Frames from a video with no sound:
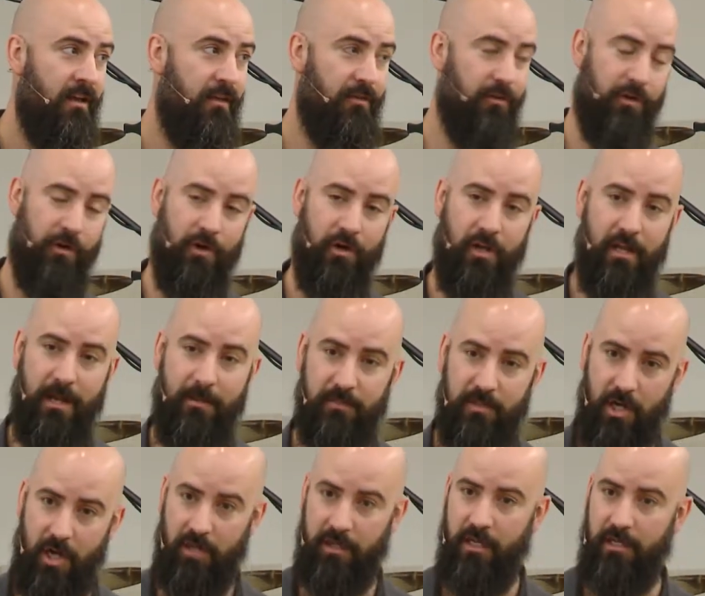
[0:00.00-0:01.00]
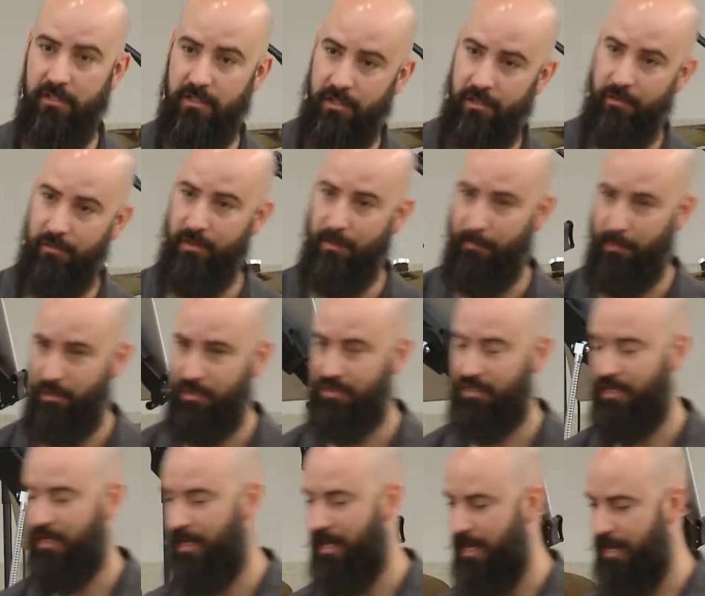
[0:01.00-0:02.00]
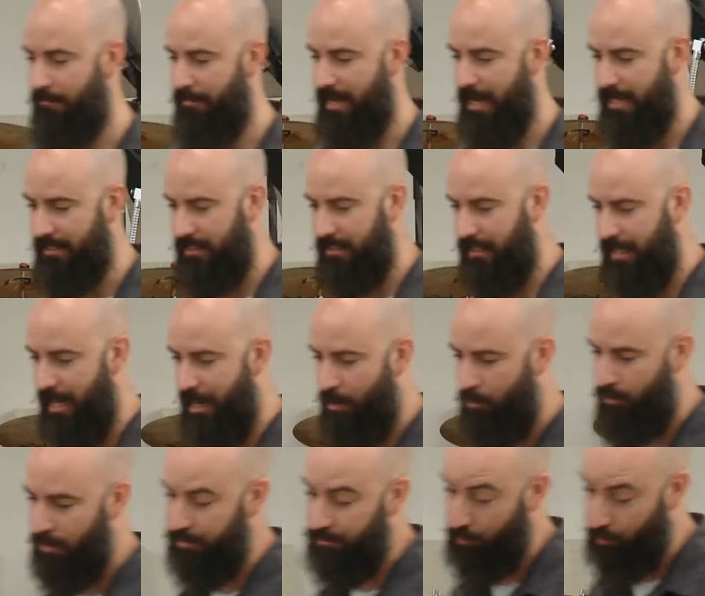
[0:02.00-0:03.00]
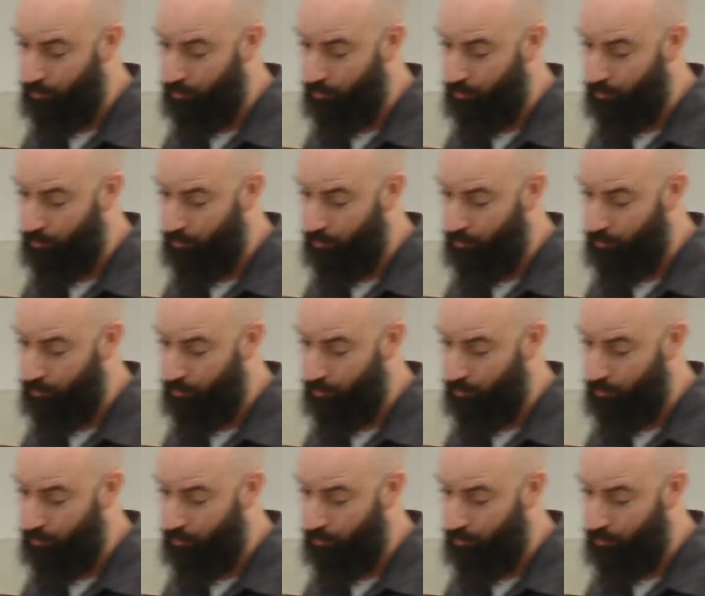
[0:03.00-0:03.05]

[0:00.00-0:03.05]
the girl I'm talking to, the person I'm hanging out with,